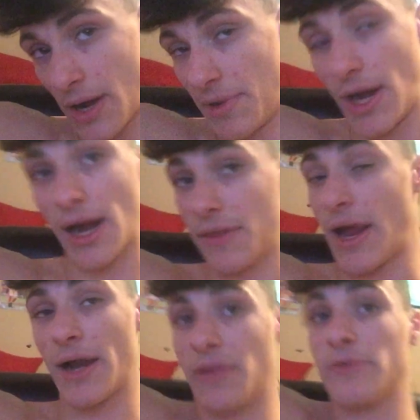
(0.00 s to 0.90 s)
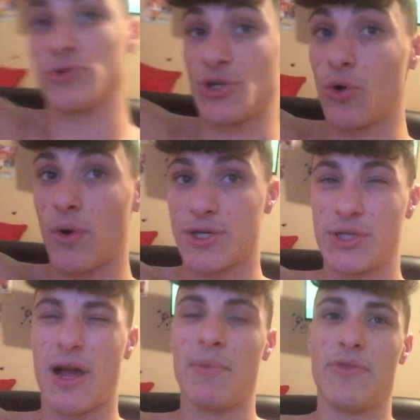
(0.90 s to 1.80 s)
I mean, I think there's no
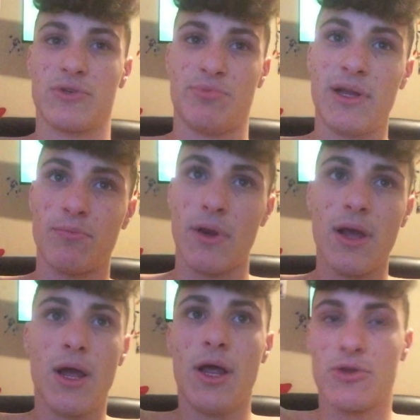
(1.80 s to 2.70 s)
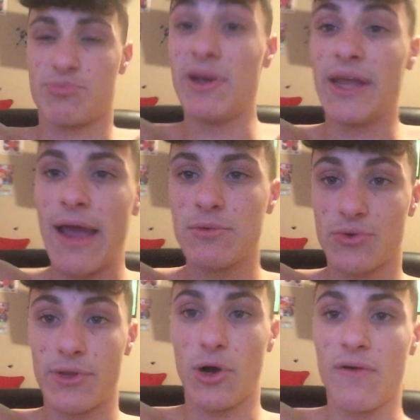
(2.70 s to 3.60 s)
question. I mean, there's been games
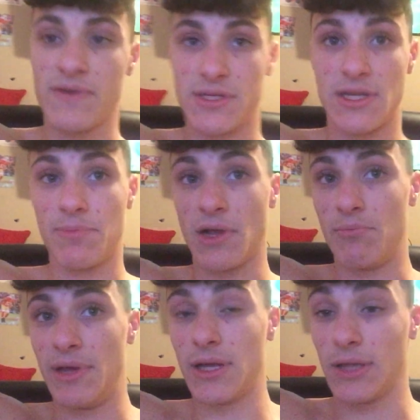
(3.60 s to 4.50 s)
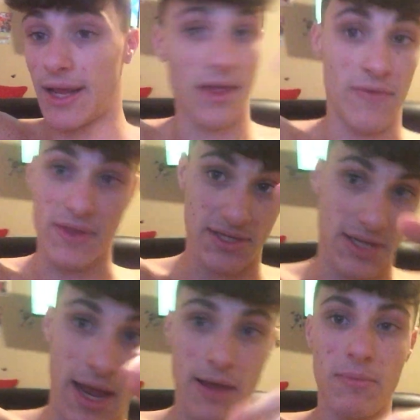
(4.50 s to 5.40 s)
where the offense stepped up big, like in this
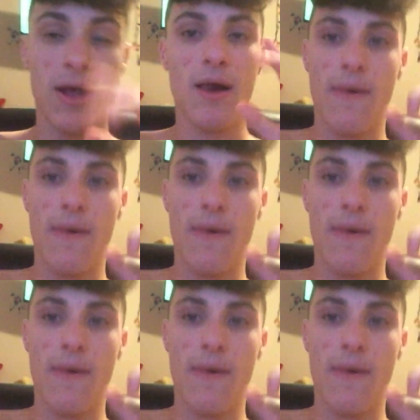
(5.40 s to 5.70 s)
game,